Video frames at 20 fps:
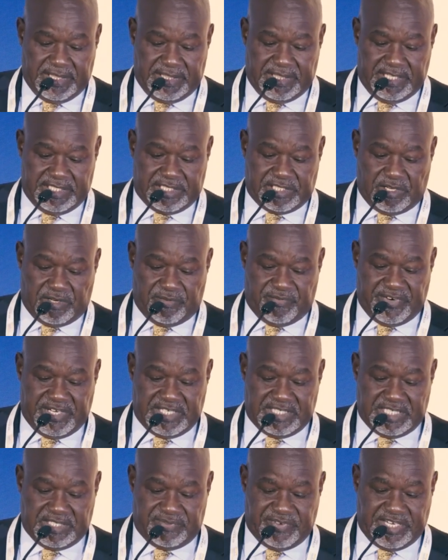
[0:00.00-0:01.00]
This
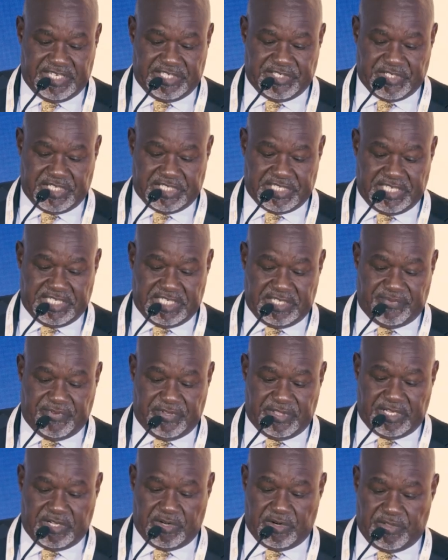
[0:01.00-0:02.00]
conference is very strategic
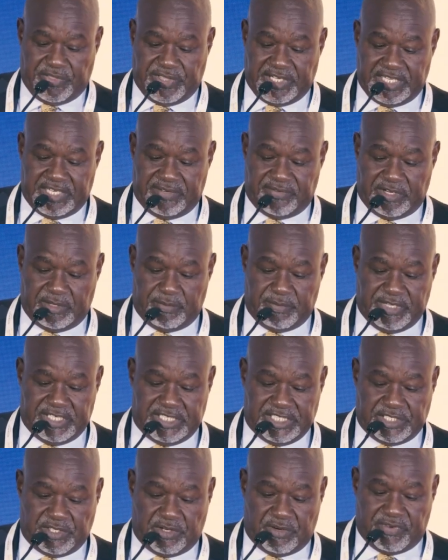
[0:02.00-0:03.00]
for the growth and
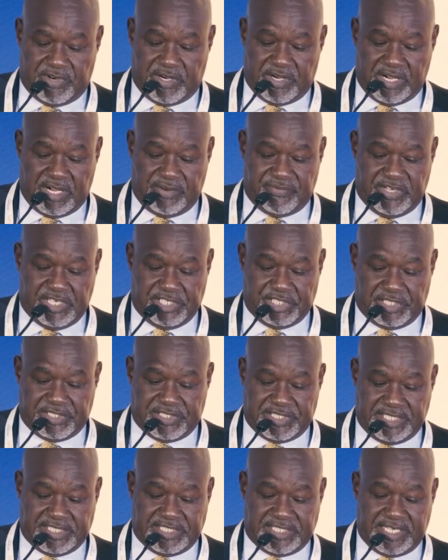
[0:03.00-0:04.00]
development of our aviation
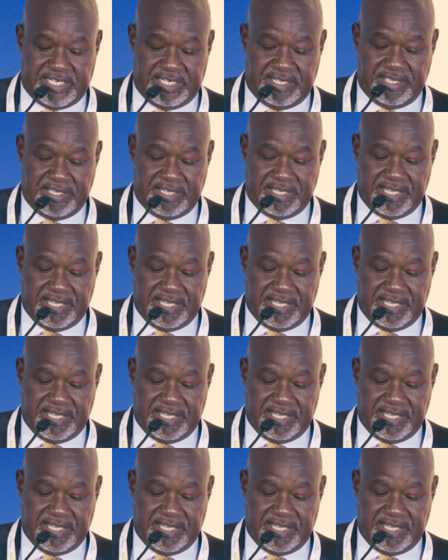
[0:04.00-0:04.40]
sector